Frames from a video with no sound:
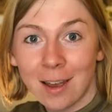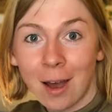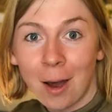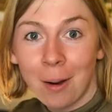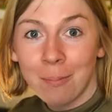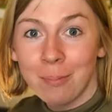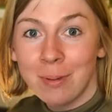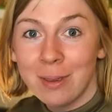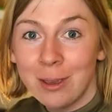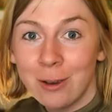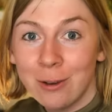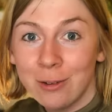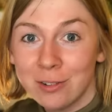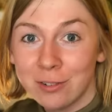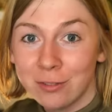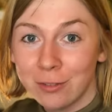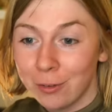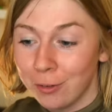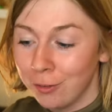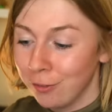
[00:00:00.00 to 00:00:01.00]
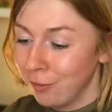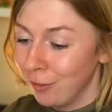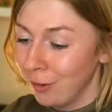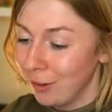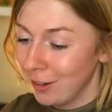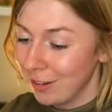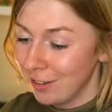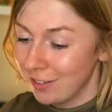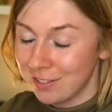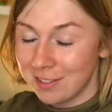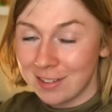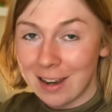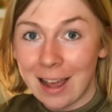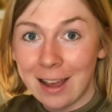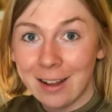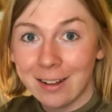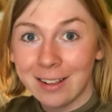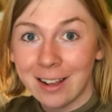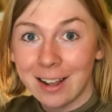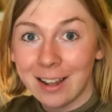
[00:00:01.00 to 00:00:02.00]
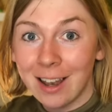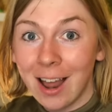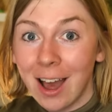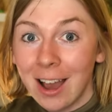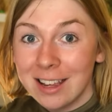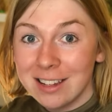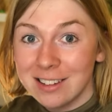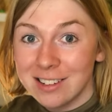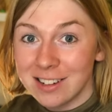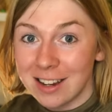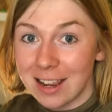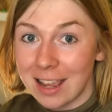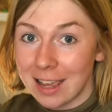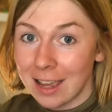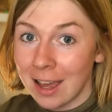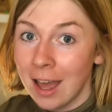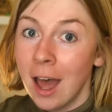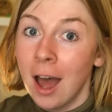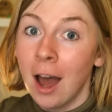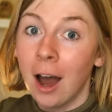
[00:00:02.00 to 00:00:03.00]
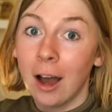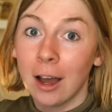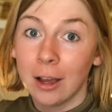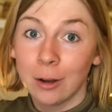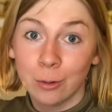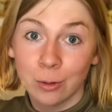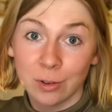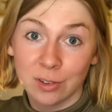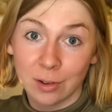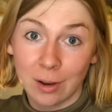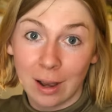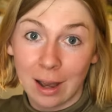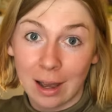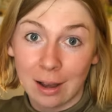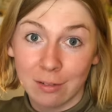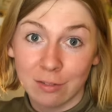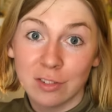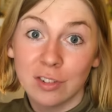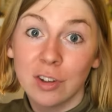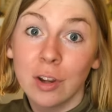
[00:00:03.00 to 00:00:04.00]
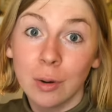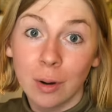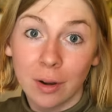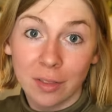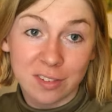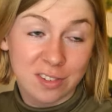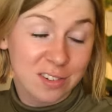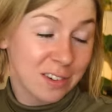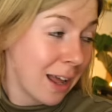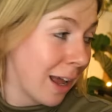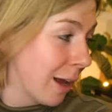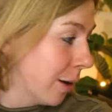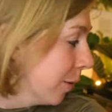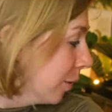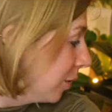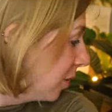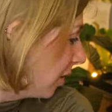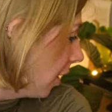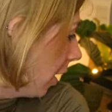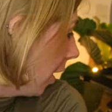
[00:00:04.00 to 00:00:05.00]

our beautiful Fulica snail, Lychee. I also have two other snails,